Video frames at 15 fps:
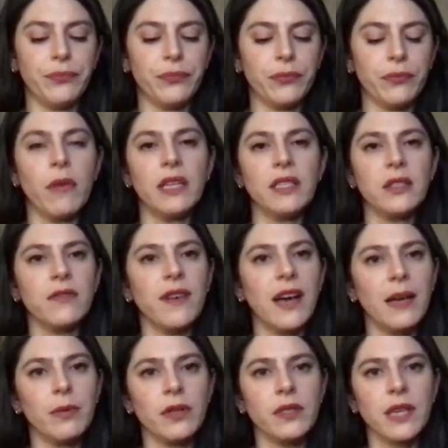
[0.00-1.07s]
muscle
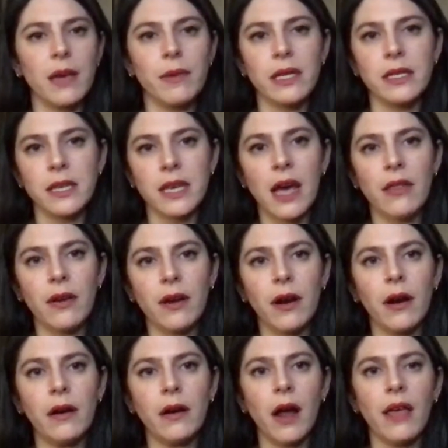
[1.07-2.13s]
fibers coming
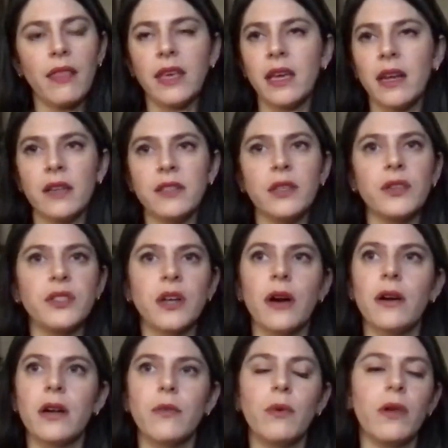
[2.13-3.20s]
together. I think it also
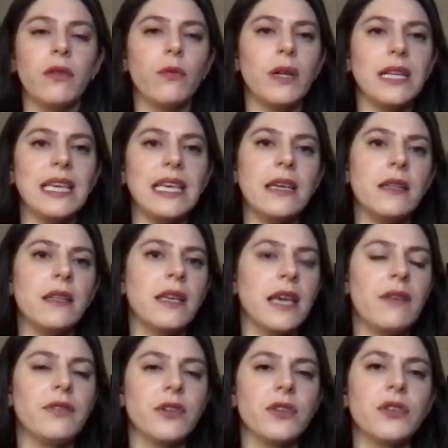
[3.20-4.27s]
started with what healing
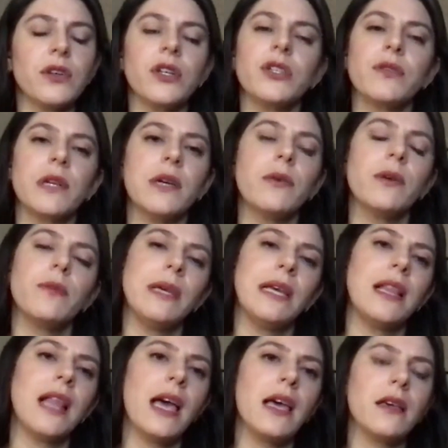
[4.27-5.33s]
after surgery would be
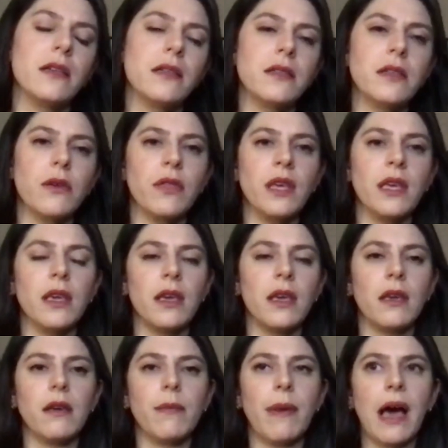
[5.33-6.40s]
like. So
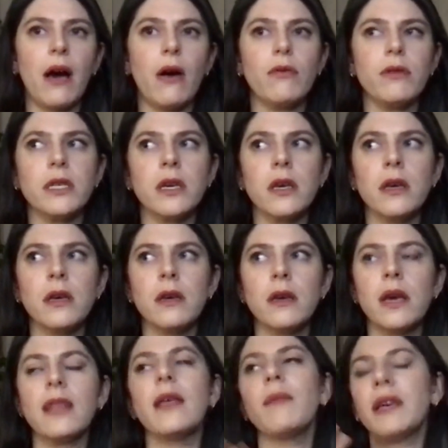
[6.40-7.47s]
thinking about,
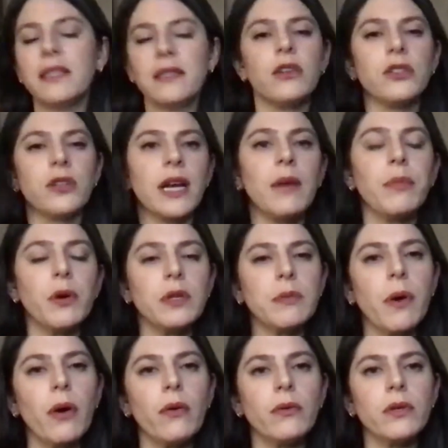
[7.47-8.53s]
and then my surgery got
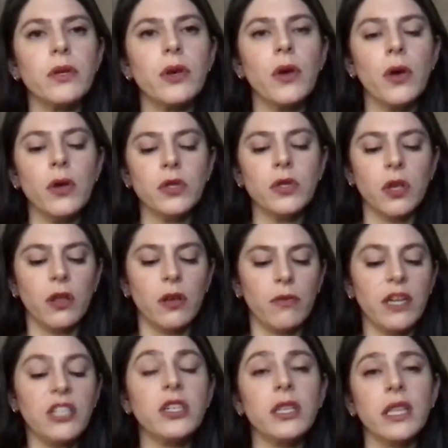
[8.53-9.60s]
postponed. So
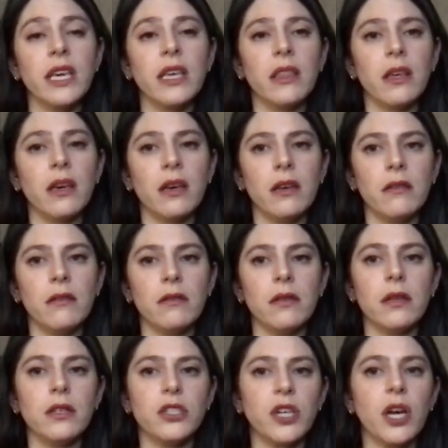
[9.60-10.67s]
originally
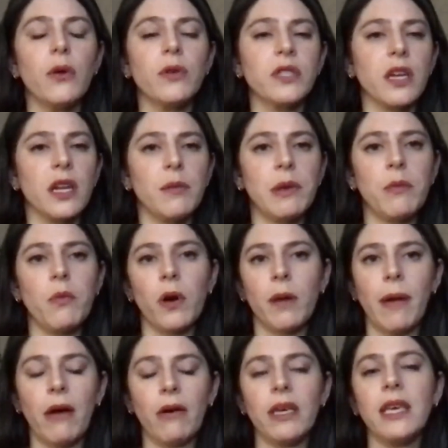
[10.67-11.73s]
the show was going to be
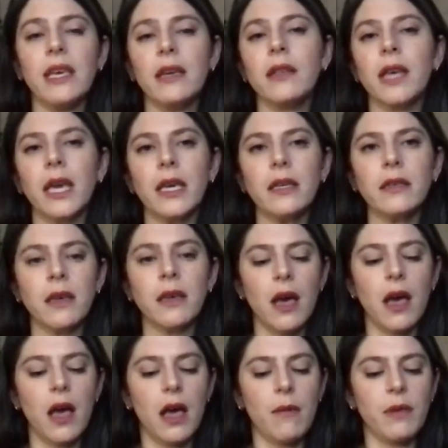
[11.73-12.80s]
more about healing
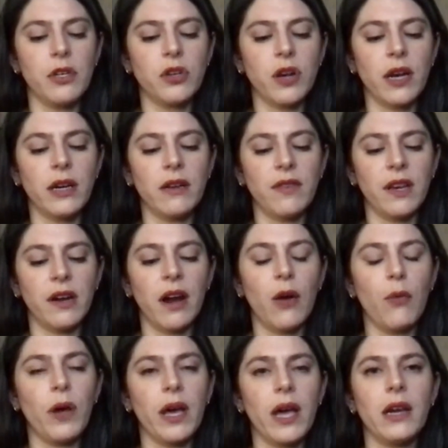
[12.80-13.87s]
and trying to figure
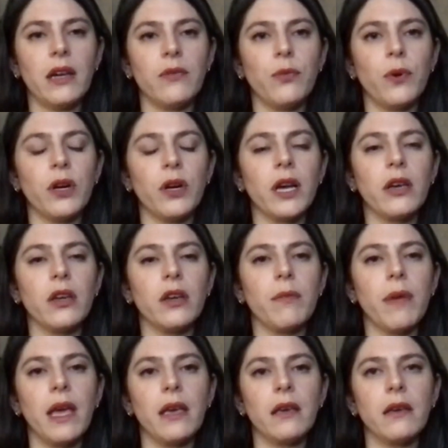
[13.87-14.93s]
out what kind of work I could
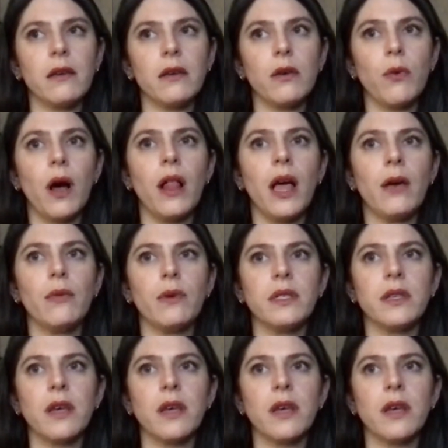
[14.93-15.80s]
make while I was